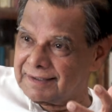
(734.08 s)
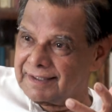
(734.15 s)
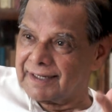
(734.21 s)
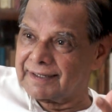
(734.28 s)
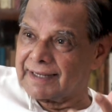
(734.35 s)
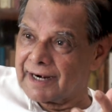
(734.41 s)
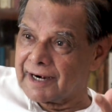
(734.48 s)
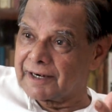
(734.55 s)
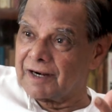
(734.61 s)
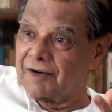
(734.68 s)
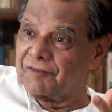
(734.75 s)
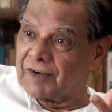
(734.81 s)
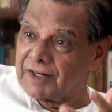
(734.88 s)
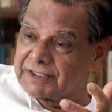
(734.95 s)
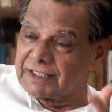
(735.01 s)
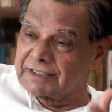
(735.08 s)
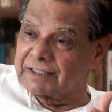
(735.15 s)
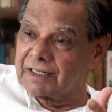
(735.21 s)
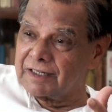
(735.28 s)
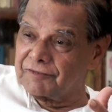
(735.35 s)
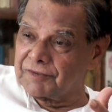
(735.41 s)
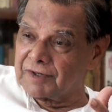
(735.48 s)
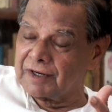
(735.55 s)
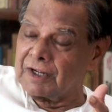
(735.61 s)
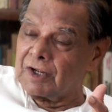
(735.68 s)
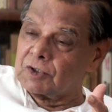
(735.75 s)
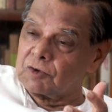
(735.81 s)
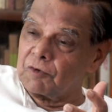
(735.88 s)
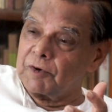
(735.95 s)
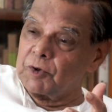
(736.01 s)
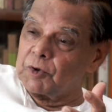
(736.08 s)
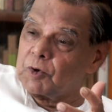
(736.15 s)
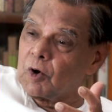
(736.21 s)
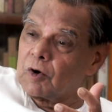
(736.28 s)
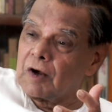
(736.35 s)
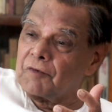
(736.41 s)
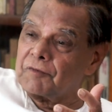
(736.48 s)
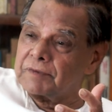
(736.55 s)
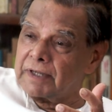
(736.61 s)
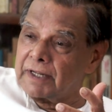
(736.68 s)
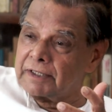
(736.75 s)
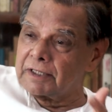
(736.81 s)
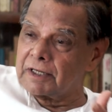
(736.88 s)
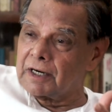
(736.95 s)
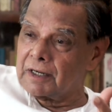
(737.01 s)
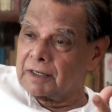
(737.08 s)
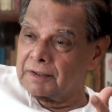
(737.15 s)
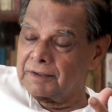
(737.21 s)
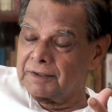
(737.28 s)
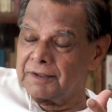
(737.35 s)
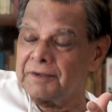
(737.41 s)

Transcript: their character and functions are different. So when you talk of Indra,